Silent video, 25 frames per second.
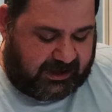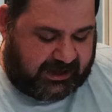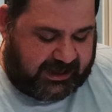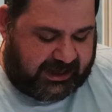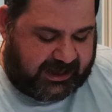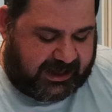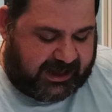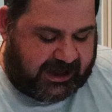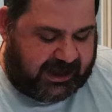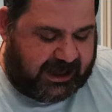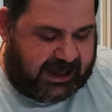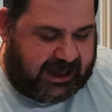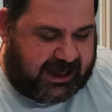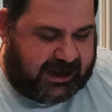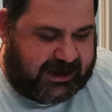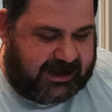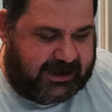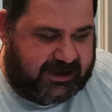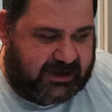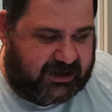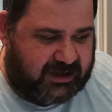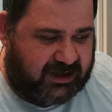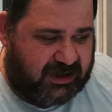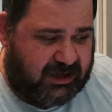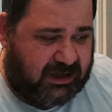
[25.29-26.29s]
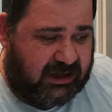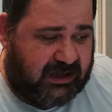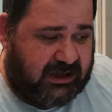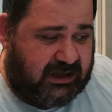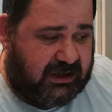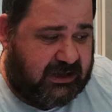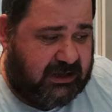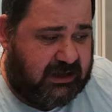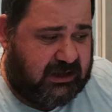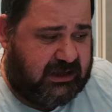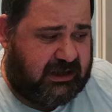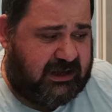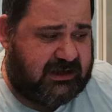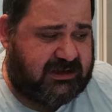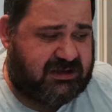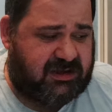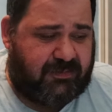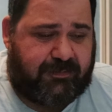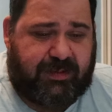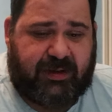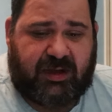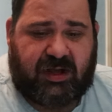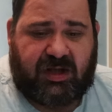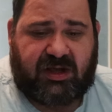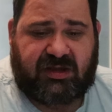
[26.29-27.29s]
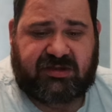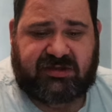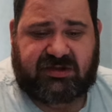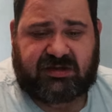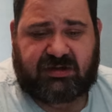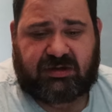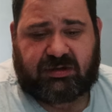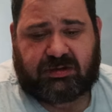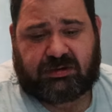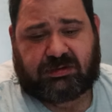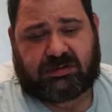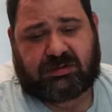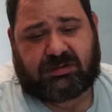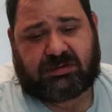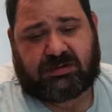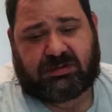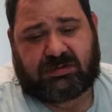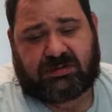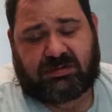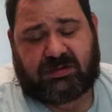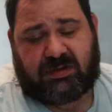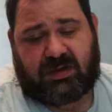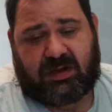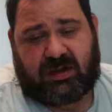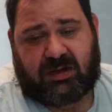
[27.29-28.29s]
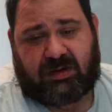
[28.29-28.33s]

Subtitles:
and it's a personal